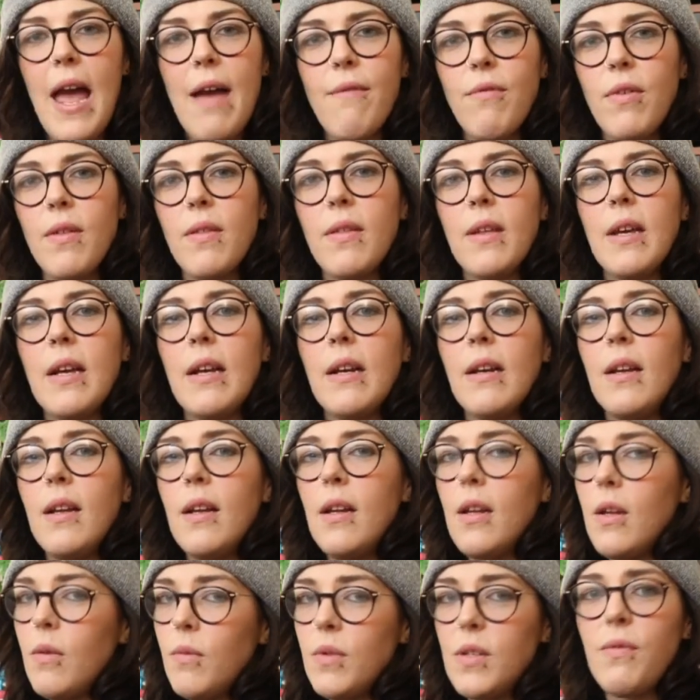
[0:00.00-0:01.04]
everything
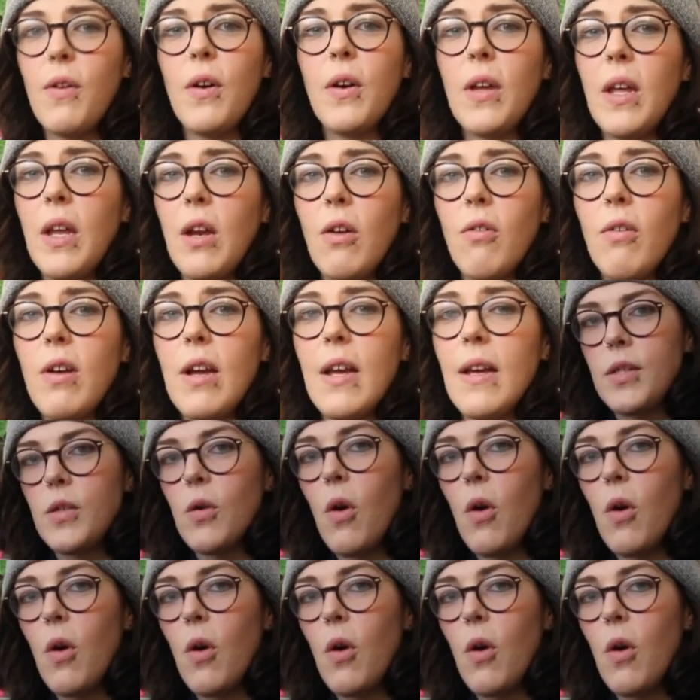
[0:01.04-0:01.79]
was fucking great.